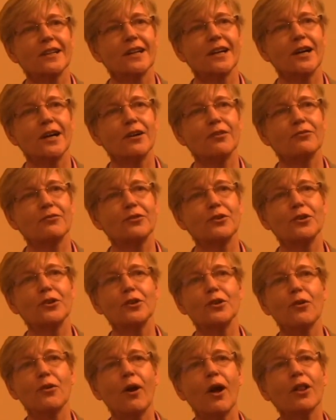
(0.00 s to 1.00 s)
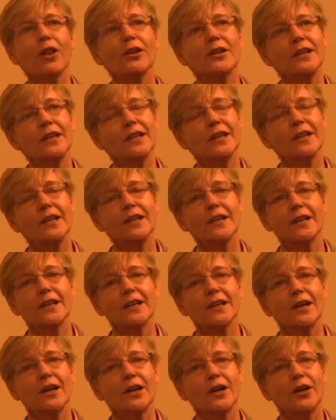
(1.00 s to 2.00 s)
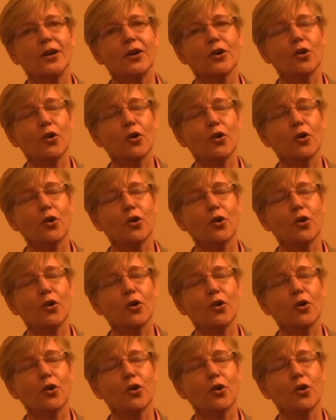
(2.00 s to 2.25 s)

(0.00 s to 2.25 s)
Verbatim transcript: of good quality uh,